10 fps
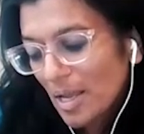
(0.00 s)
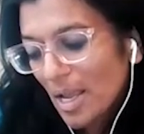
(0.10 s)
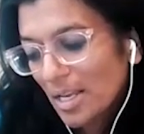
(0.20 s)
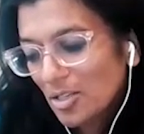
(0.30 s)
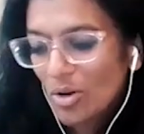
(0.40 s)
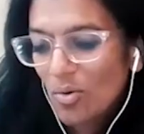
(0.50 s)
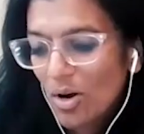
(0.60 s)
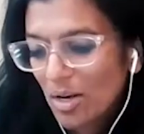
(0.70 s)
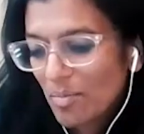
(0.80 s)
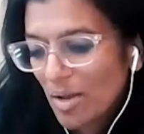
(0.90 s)
and you go
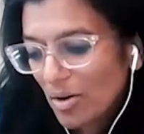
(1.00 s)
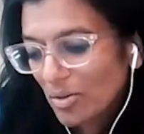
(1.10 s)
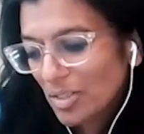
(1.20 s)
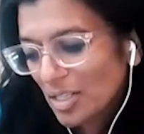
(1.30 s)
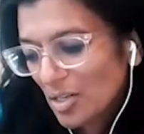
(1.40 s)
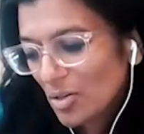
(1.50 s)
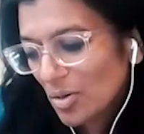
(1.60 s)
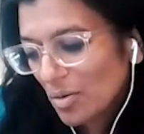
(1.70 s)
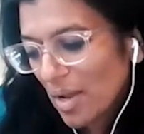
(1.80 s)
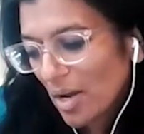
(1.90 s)
on about,
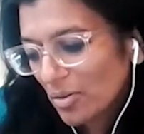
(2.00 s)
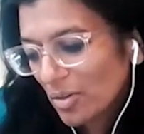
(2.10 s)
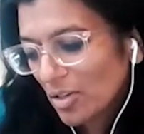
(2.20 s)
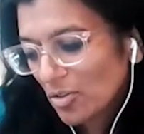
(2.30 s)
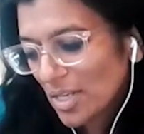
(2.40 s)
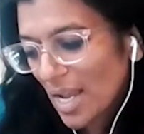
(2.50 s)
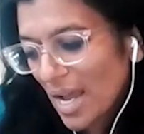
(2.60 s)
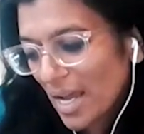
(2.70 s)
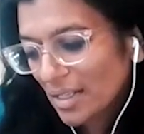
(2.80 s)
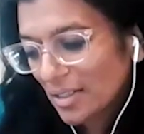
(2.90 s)
about your
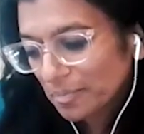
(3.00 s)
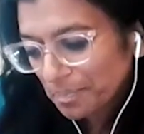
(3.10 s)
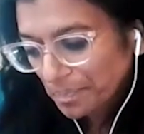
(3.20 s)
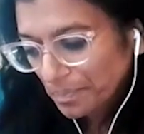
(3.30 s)
dad